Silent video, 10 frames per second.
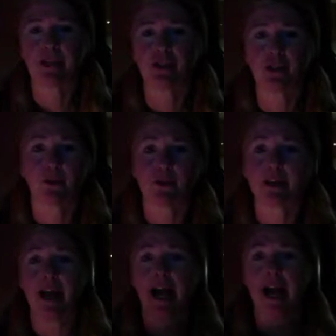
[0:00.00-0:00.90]
she goes,
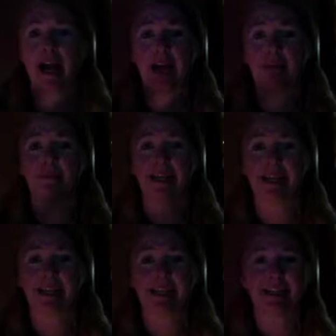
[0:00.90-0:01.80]

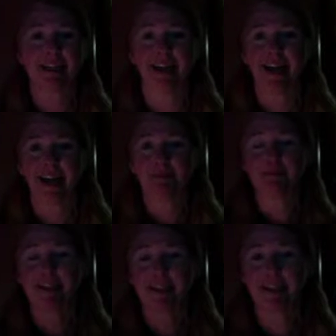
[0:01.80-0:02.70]
I'm
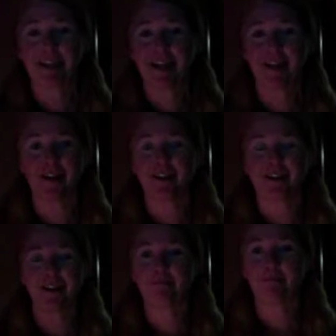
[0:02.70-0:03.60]
sitting there and